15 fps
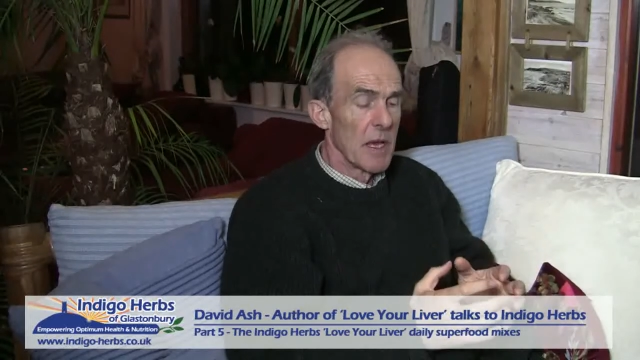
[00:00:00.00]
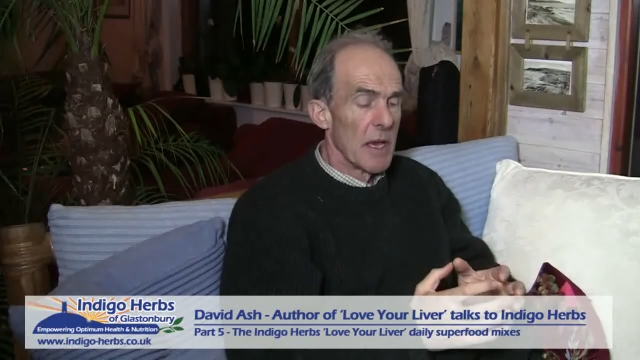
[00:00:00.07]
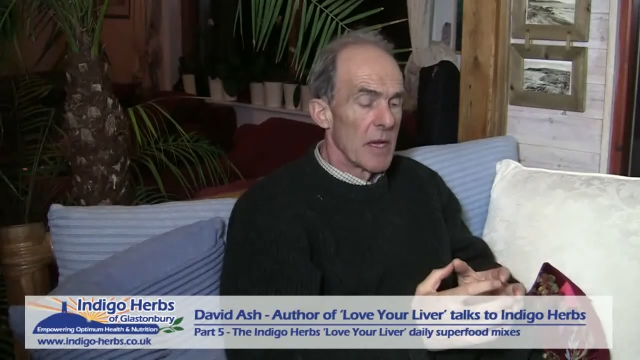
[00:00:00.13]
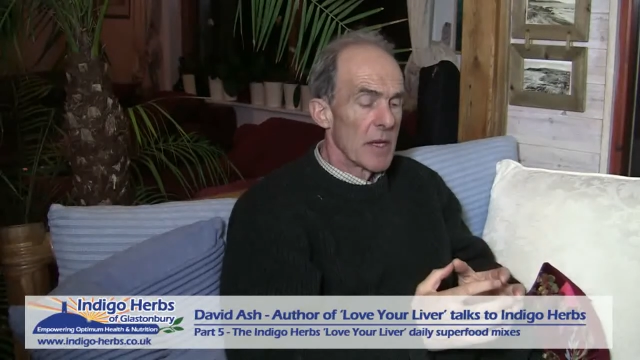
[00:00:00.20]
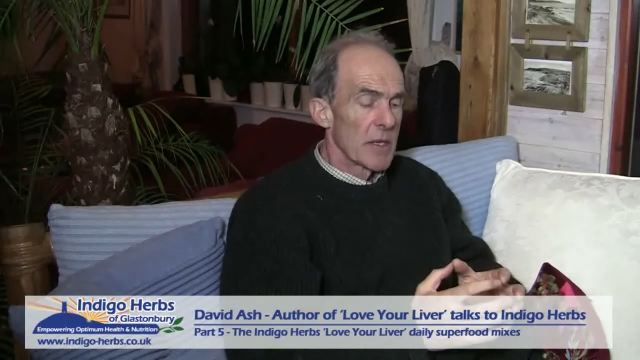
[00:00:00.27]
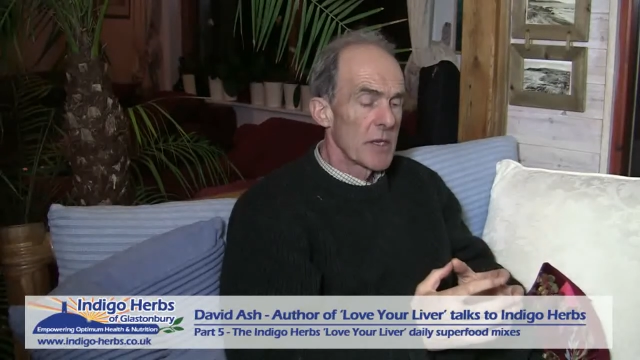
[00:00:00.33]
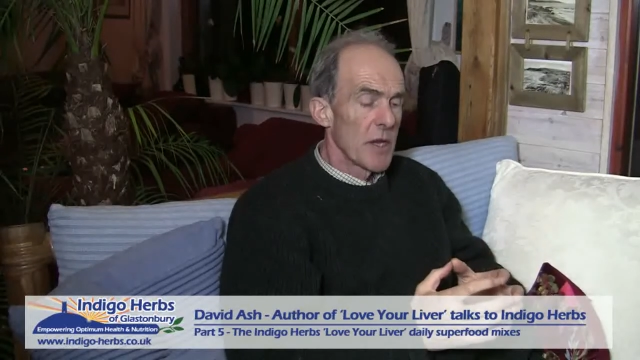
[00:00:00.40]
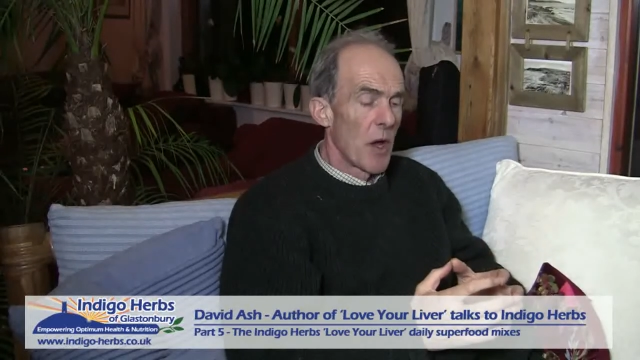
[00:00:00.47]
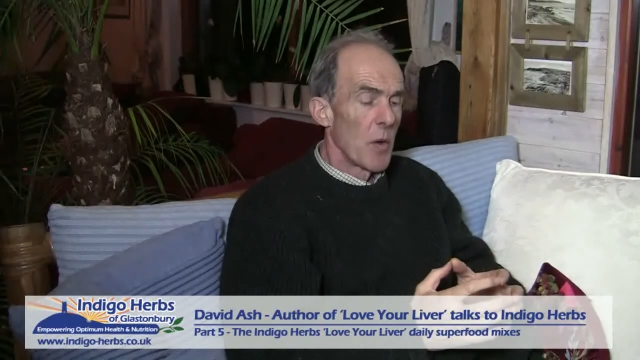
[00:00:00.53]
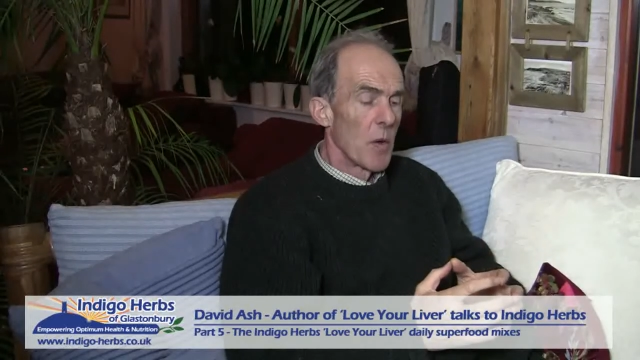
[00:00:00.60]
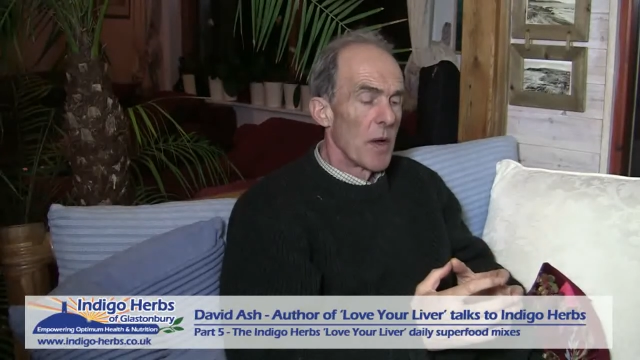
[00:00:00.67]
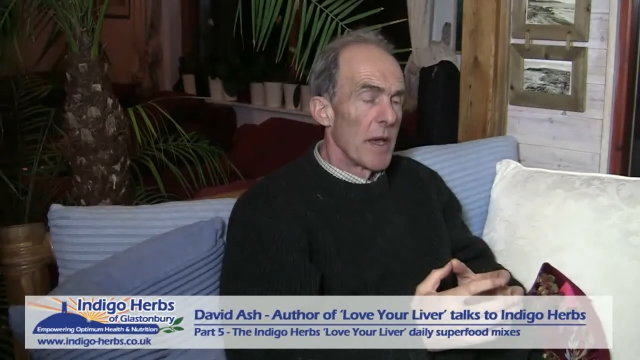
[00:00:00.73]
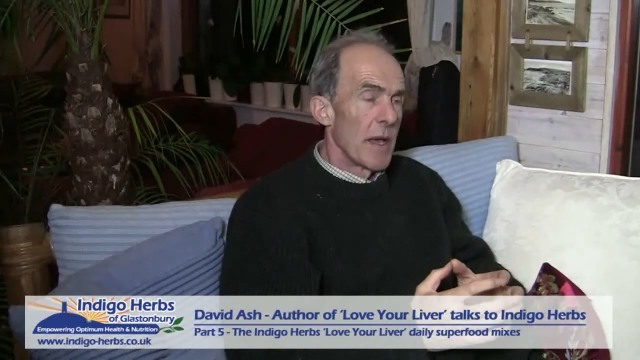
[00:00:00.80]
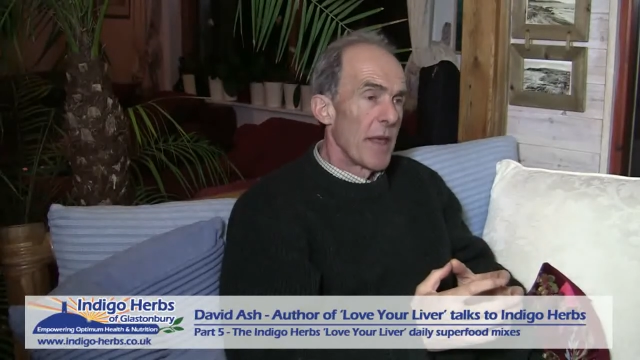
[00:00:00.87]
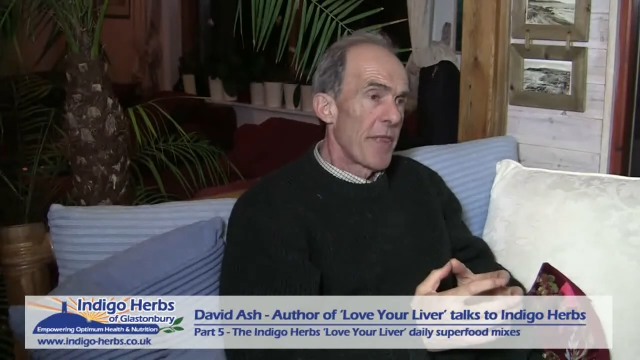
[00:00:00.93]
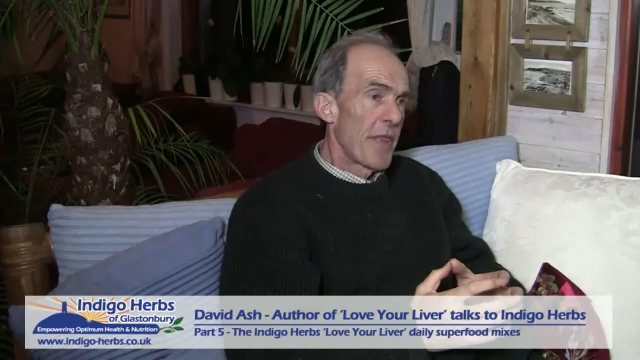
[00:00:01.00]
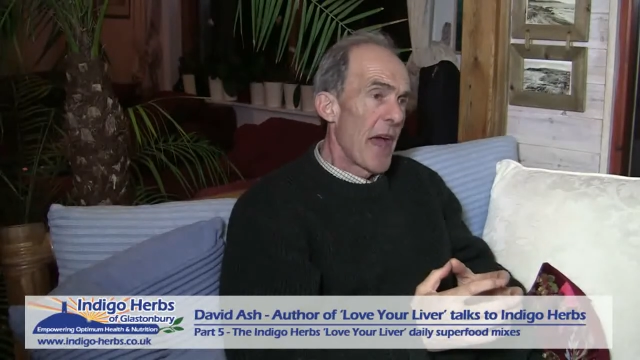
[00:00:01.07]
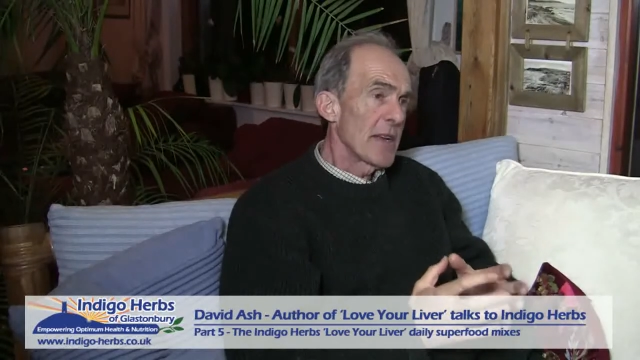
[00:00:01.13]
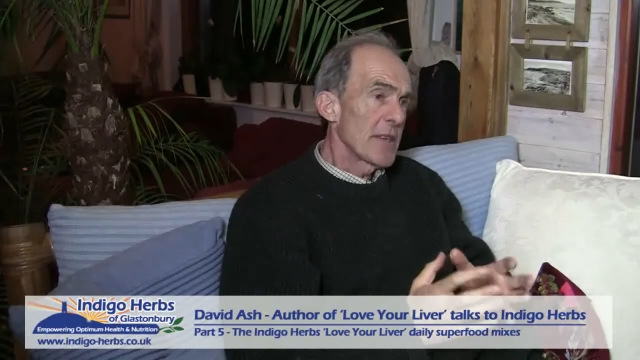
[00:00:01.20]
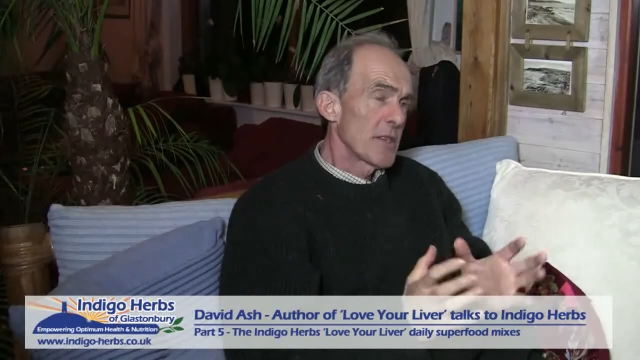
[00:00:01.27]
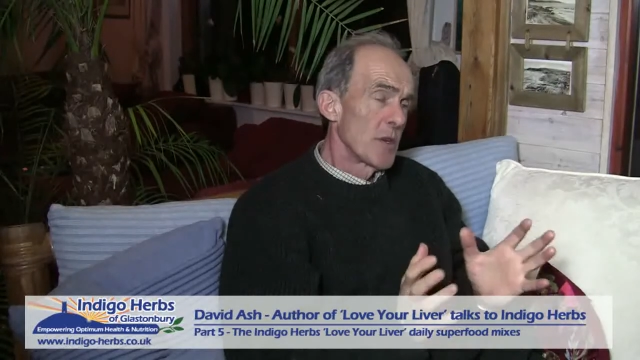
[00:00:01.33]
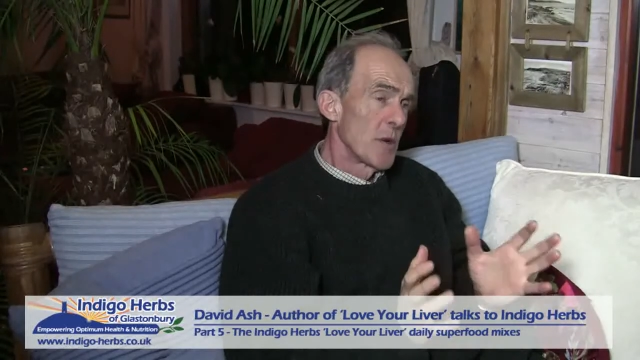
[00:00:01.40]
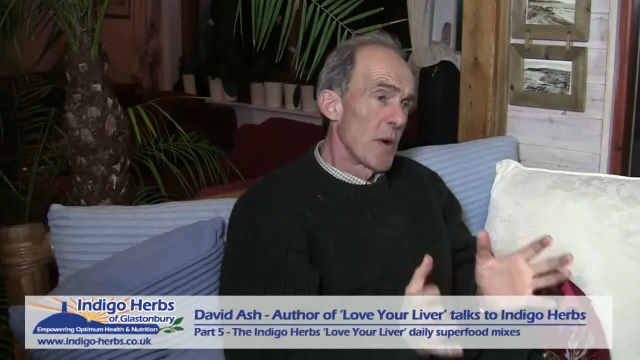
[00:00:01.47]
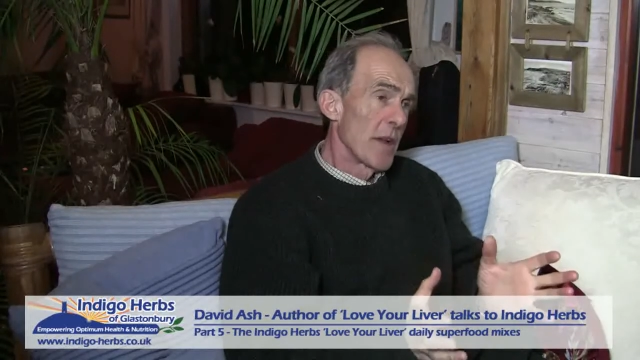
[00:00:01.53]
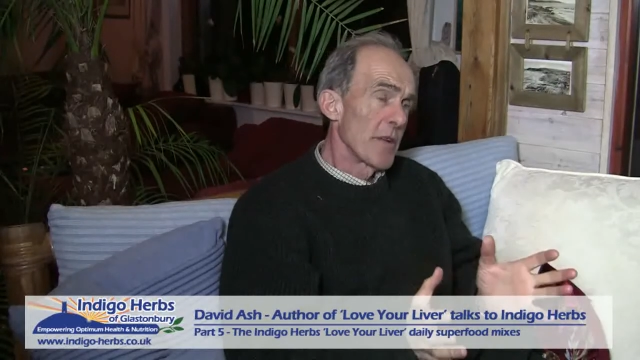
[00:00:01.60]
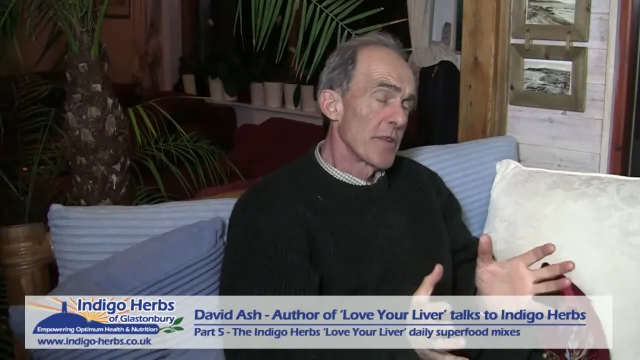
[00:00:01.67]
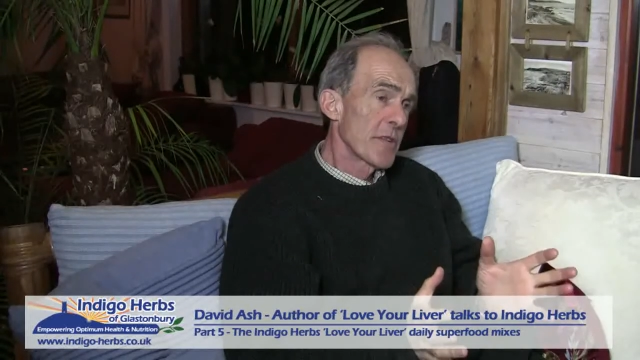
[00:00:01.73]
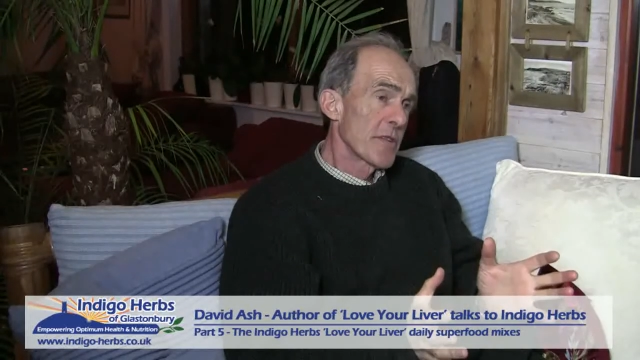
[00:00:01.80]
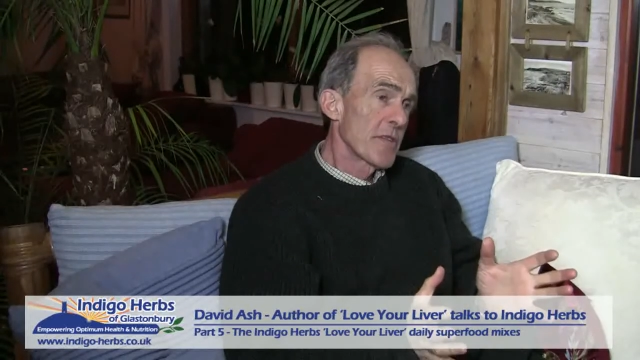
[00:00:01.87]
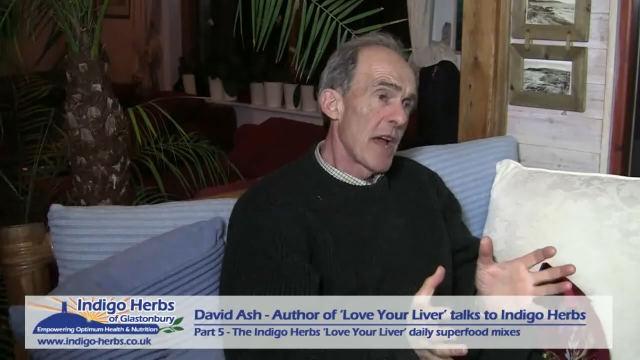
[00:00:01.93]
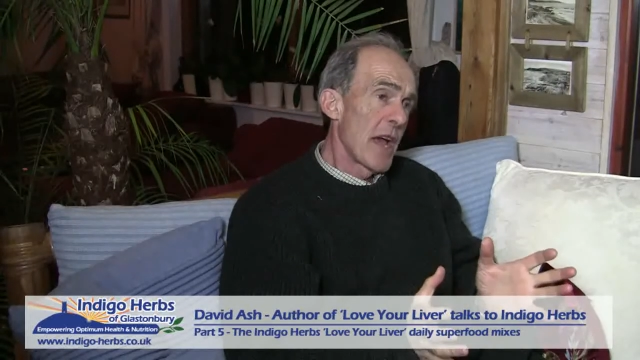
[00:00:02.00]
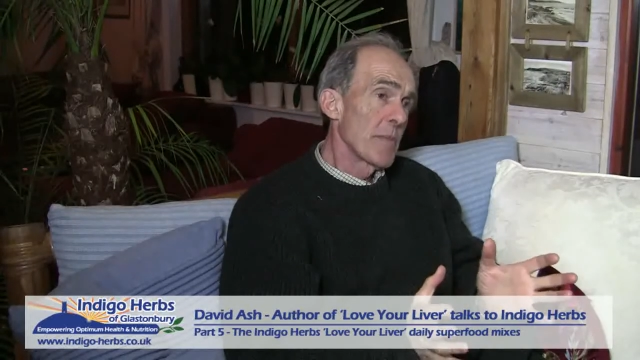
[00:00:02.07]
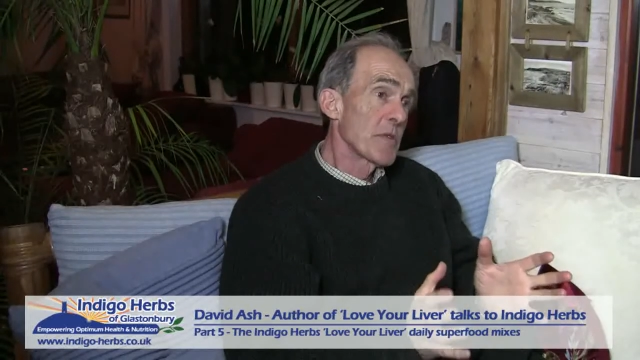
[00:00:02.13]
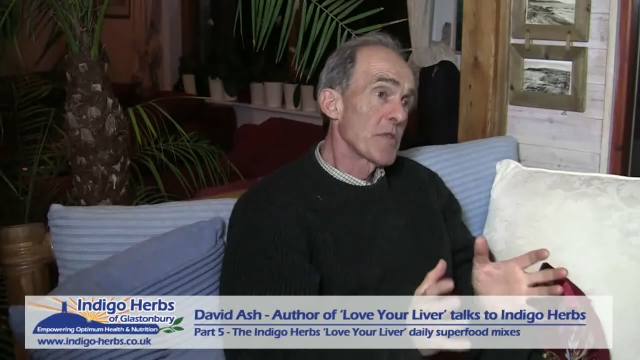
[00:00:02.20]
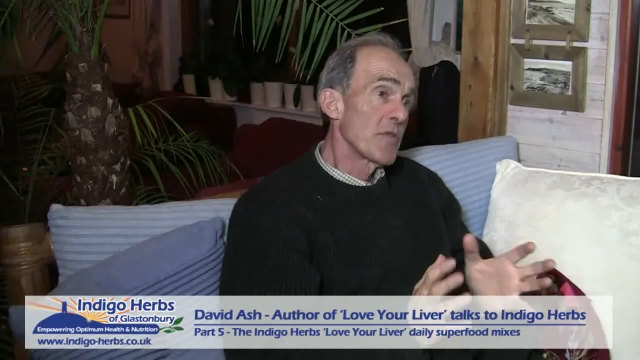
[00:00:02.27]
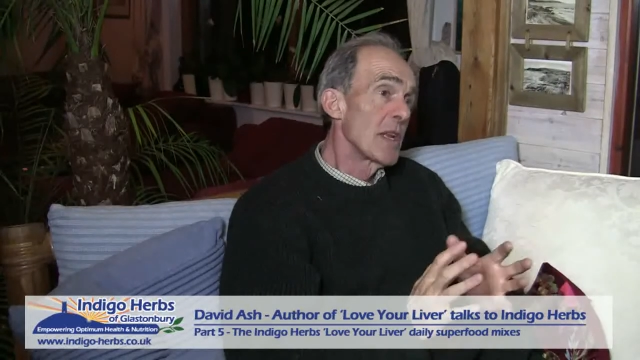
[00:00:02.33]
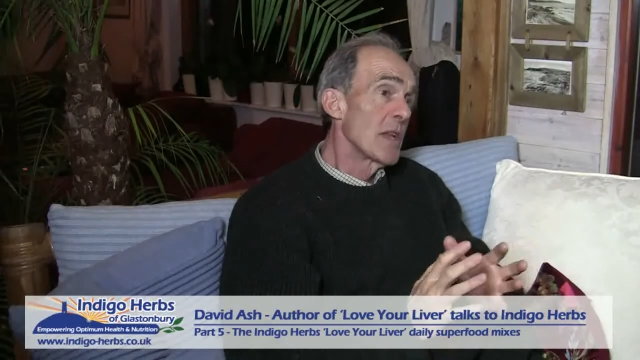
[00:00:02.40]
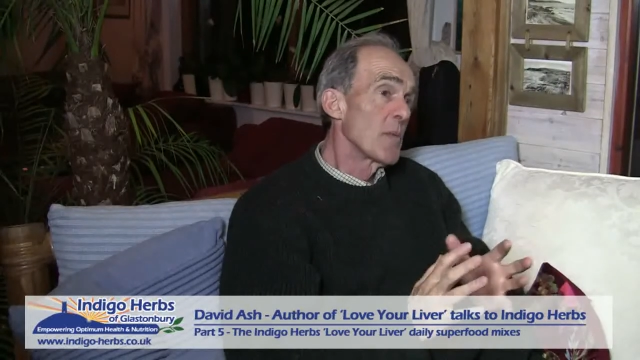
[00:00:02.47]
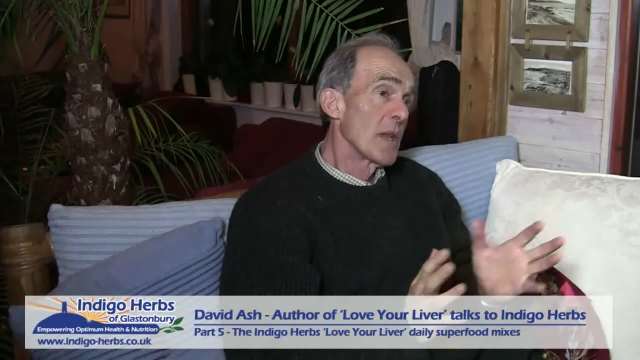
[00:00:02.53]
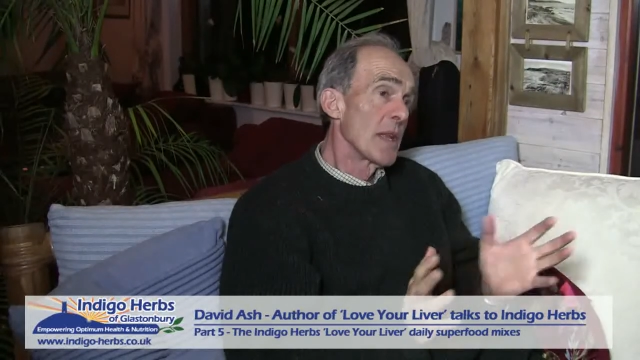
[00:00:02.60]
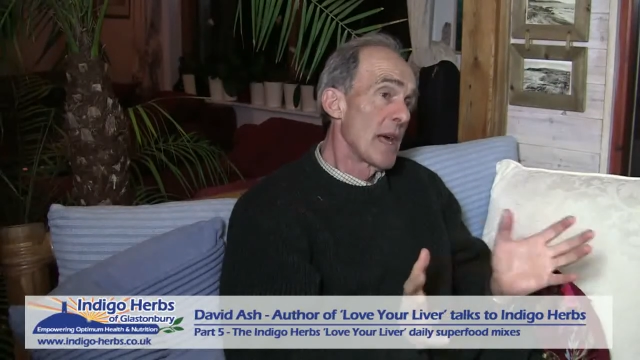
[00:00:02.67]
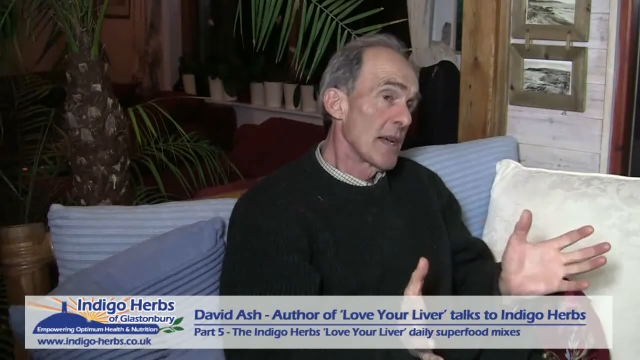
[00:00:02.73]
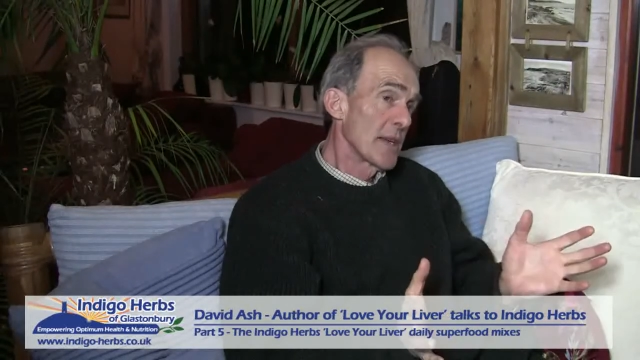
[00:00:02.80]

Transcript: Mm-hmm. So that 200 grams really will